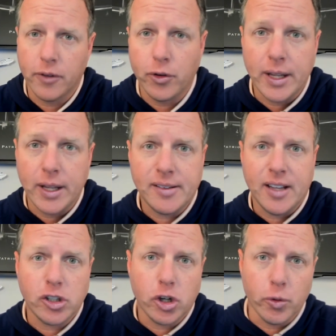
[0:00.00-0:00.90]
if you're late
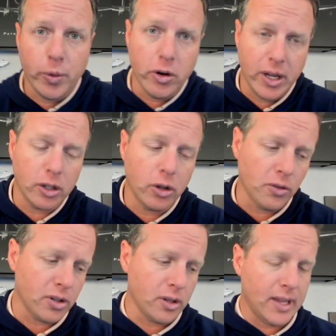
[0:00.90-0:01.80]
stage career, getting
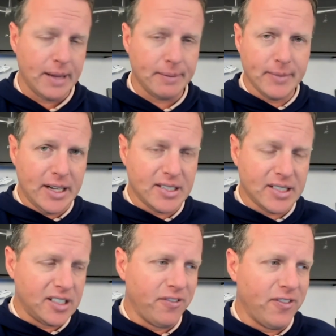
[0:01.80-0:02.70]
close to that age
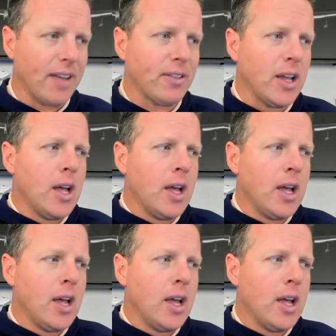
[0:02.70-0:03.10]
65,